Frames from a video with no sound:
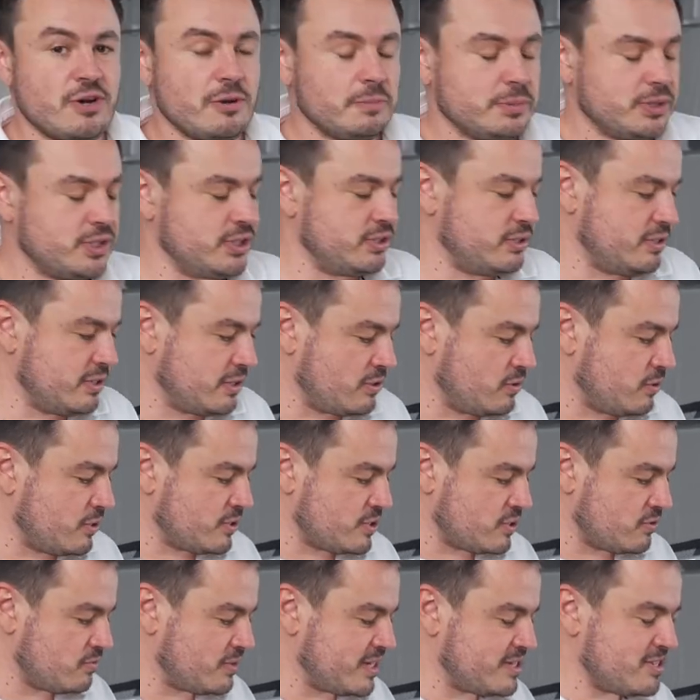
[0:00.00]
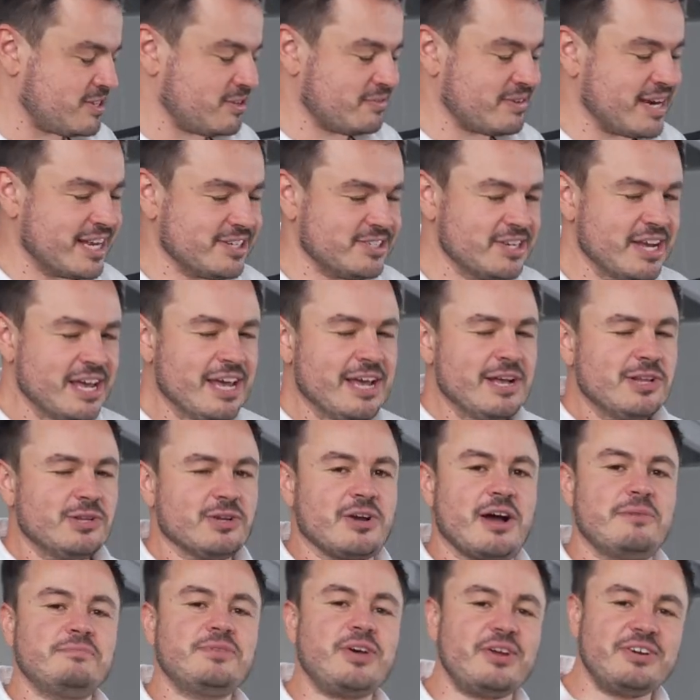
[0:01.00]
option across the rest of the range.
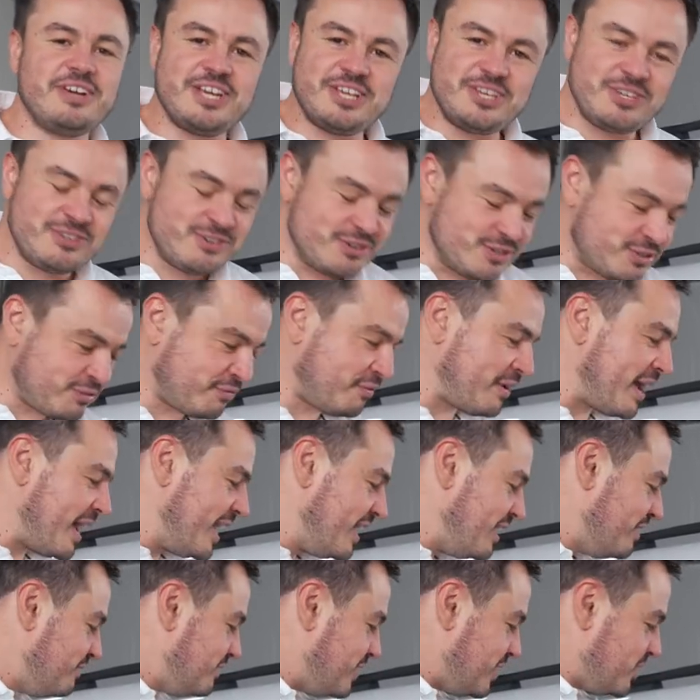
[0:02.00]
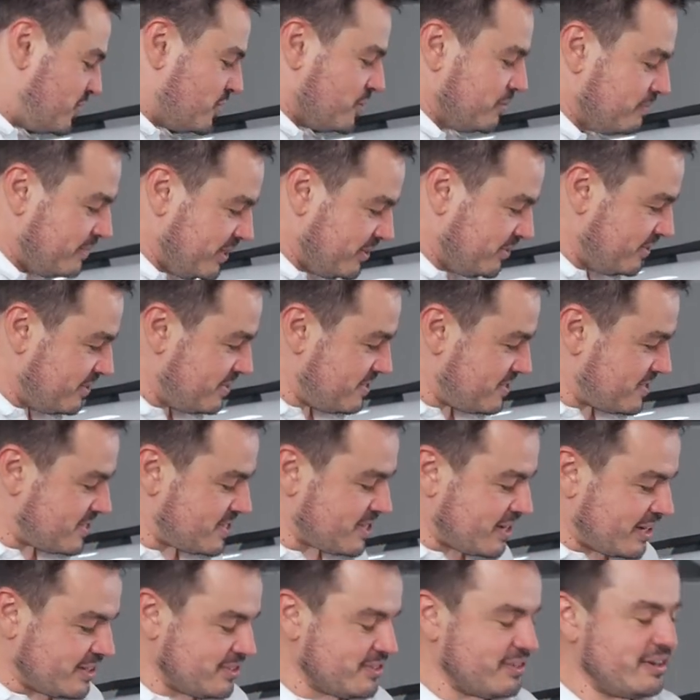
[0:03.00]
Look, I'm not a huge fan of digital
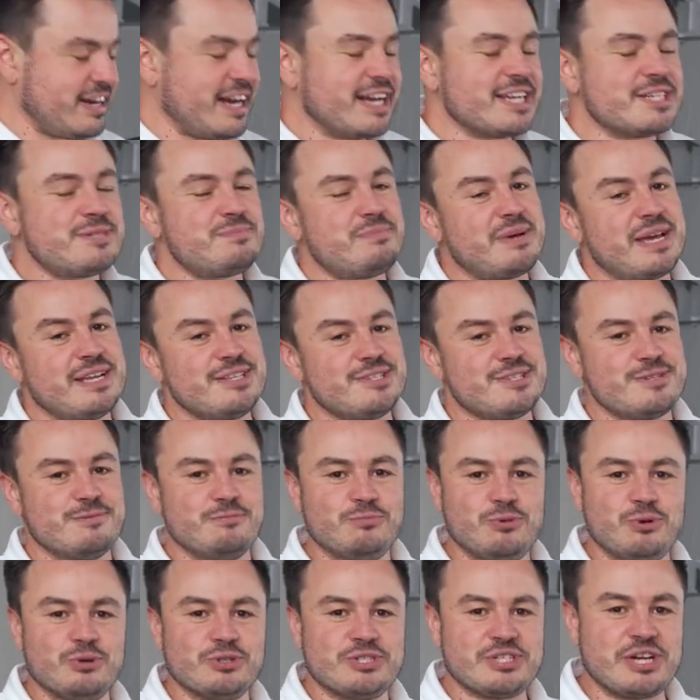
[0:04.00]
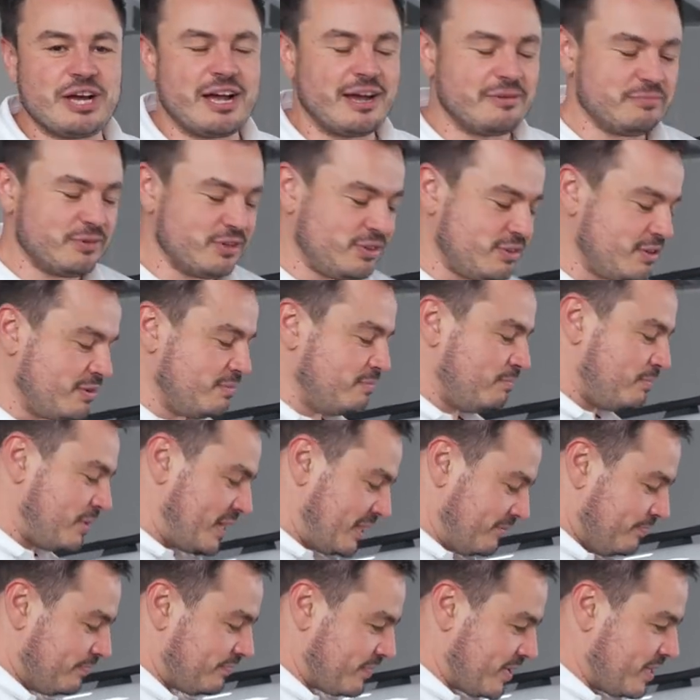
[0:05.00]
mirrors. I do need to spend some more time with them,
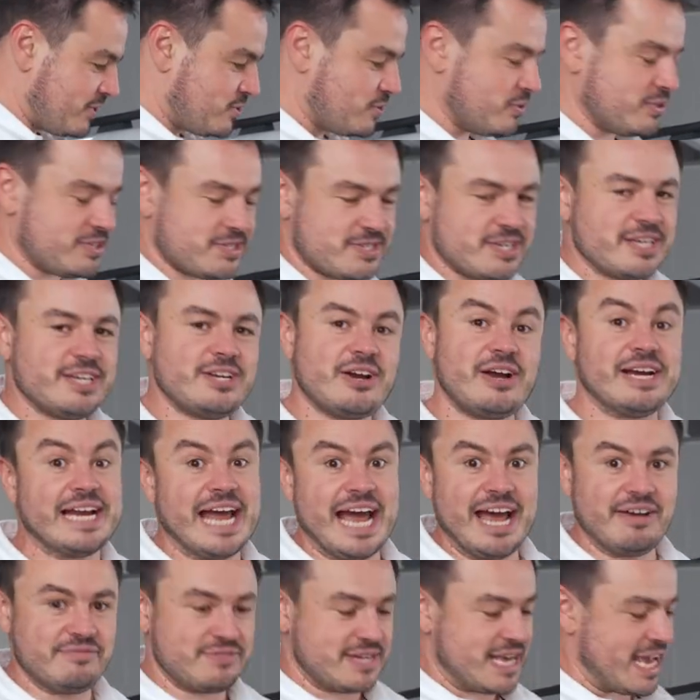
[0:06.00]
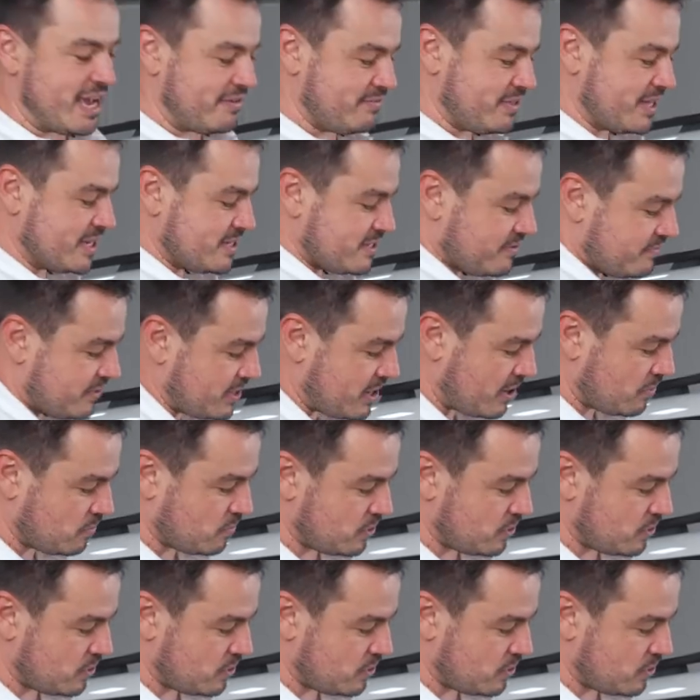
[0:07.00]
but it's good to see you don't have to have these if you don't